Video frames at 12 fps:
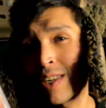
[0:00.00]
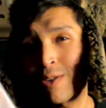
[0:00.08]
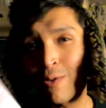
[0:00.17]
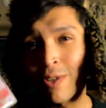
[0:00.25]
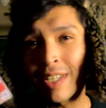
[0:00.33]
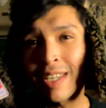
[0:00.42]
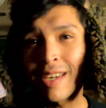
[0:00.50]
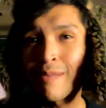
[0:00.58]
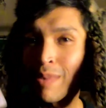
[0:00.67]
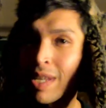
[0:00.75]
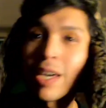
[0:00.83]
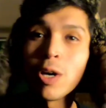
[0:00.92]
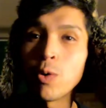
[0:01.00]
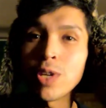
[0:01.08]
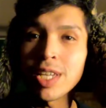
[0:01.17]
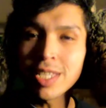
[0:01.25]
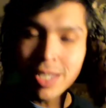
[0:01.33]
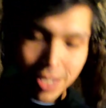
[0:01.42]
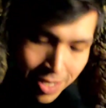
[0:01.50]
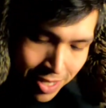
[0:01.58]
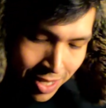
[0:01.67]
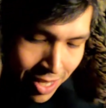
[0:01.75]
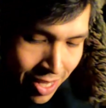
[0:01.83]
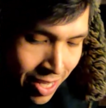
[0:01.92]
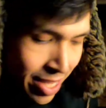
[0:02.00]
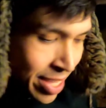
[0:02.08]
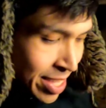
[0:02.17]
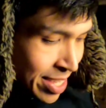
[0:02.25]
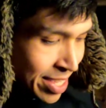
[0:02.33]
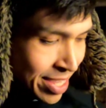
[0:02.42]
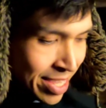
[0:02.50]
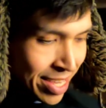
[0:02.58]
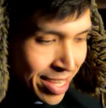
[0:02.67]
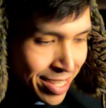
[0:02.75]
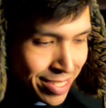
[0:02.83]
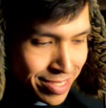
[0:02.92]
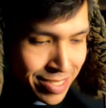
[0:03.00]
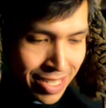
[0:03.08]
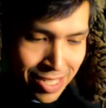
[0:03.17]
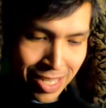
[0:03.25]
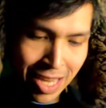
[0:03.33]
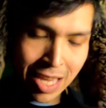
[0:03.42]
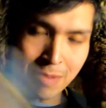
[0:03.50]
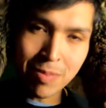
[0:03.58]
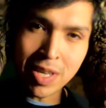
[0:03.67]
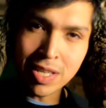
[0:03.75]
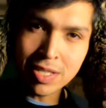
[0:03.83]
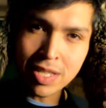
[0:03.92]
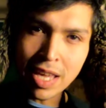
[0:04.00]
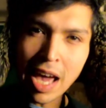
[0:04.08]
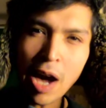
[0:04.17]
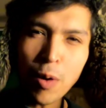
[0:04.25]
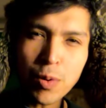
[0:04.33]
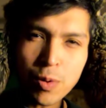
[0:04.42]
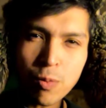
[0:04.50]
through it, but I own it. The next game is The Outer